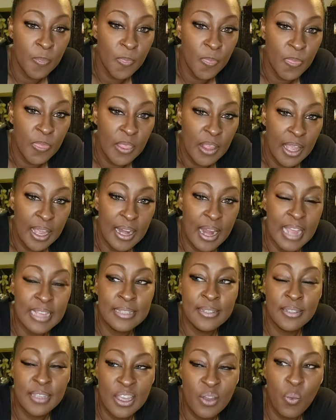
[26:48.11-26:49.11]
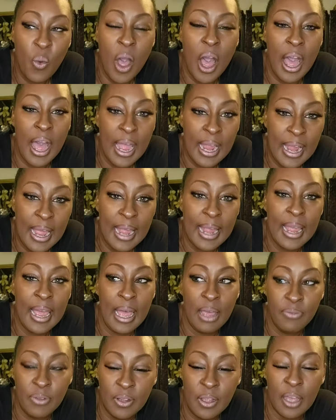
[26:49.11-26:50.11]
And I see why I have a
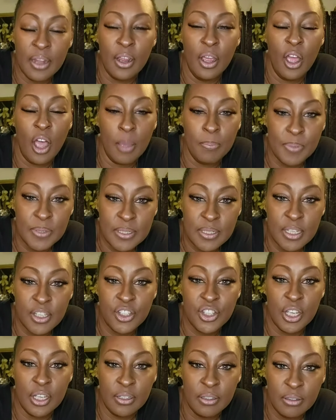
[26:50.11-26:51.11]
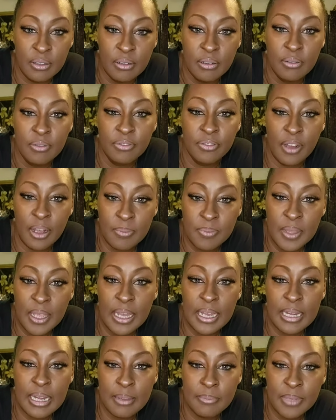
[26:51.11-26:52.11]
lot of opposition from the
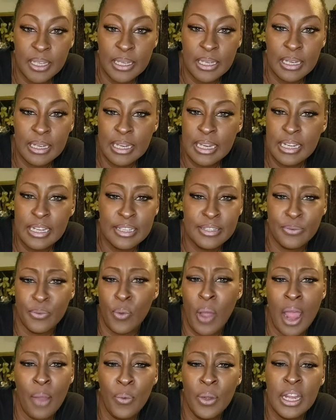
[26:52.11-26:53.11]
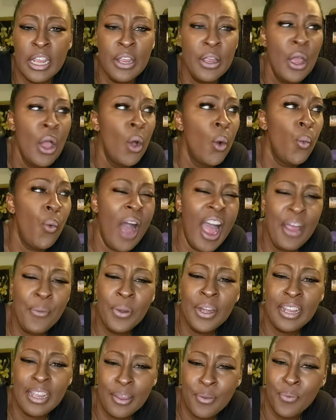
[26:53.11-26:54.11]
enemy. He doesn't why would he why would he
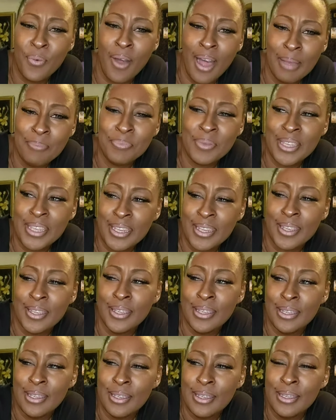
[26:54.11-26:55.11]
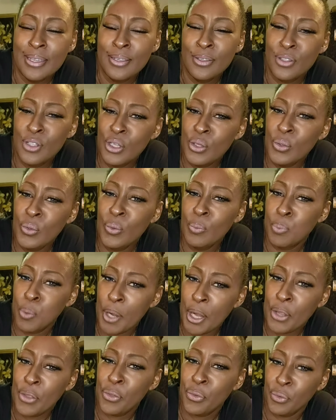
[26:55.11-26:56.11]
want me to break
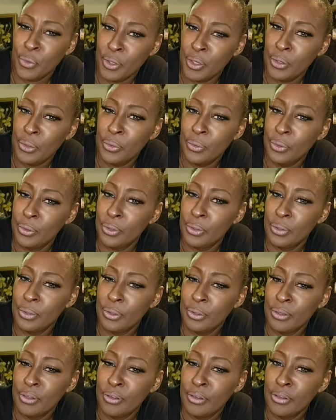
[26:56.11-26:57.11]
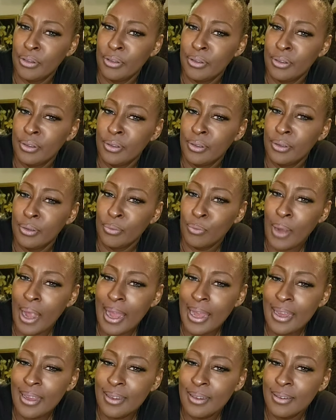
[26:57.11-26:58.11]
through? Right?
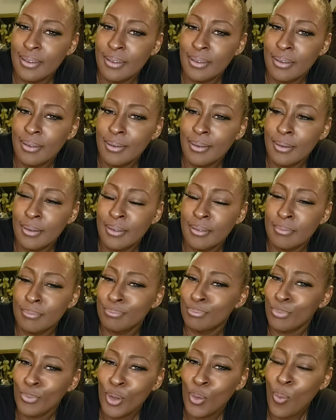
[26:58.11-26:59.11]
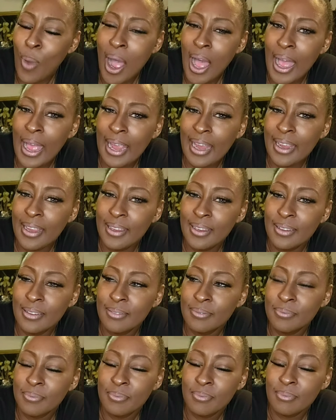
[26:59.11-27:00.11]
Why?
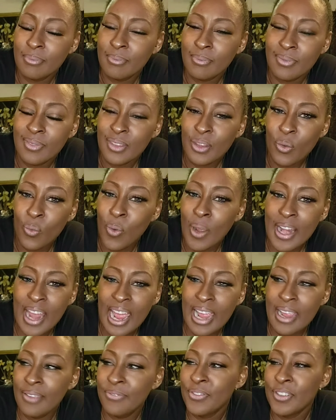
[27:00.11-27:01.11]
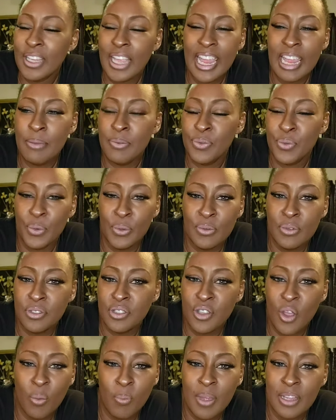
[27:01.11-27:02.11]
When I came through so
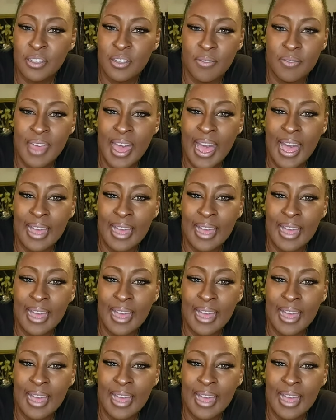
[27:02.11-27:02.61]
much of that.